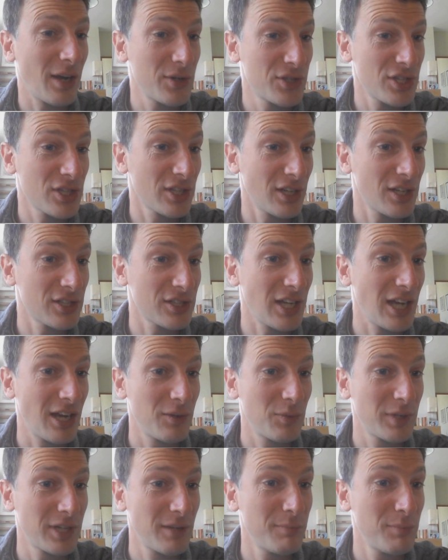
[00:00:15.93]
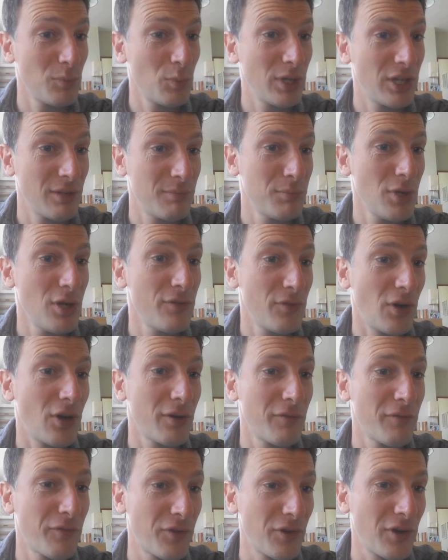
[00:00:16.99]
going to say we can move
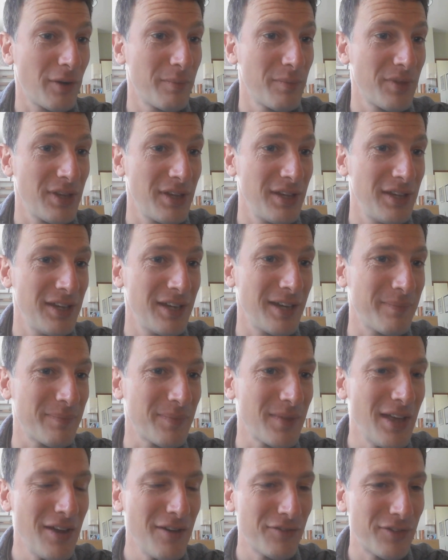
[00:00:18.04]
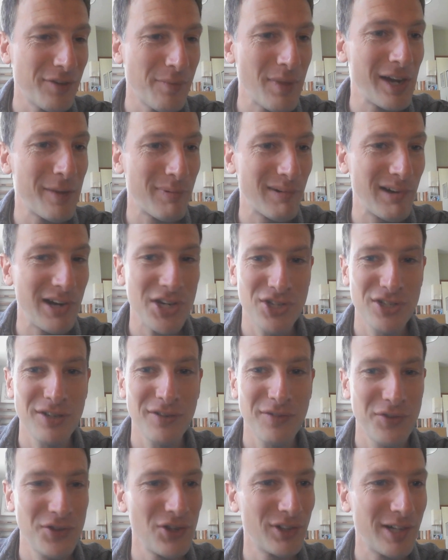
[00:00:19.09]
on from the liberation of
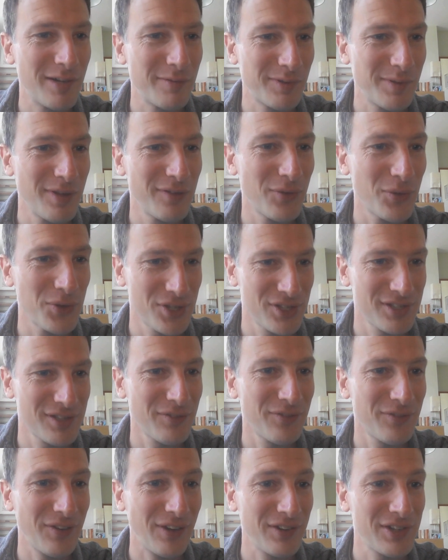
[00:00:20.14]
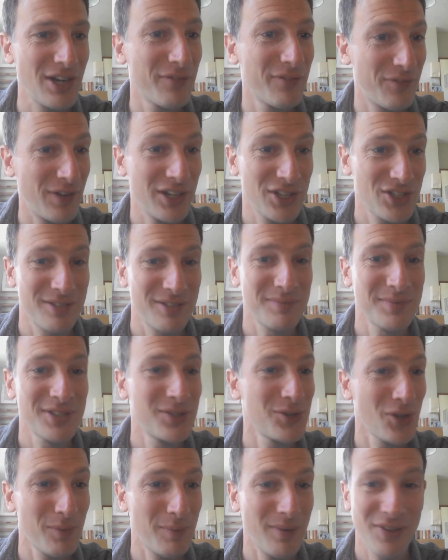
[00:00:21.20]
Europe from the forces of fascism to
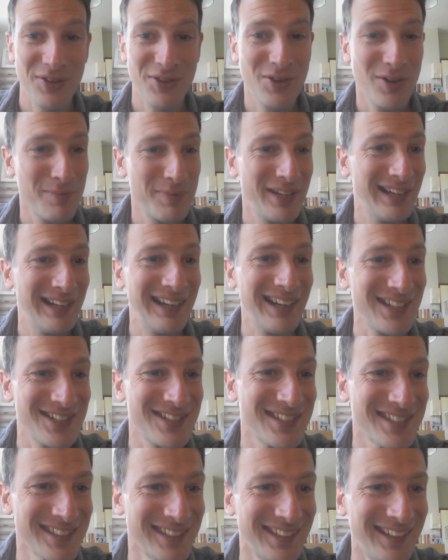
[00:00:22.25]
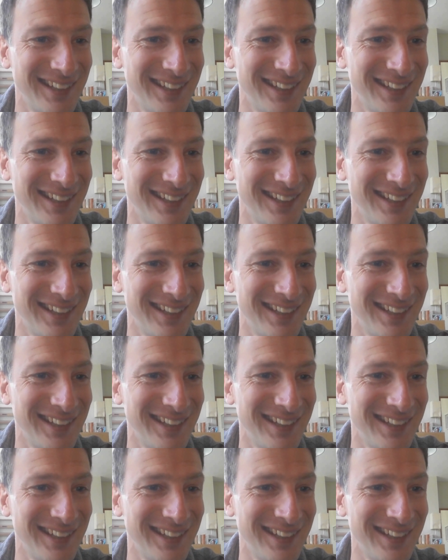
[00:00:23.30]
talk about the European elections.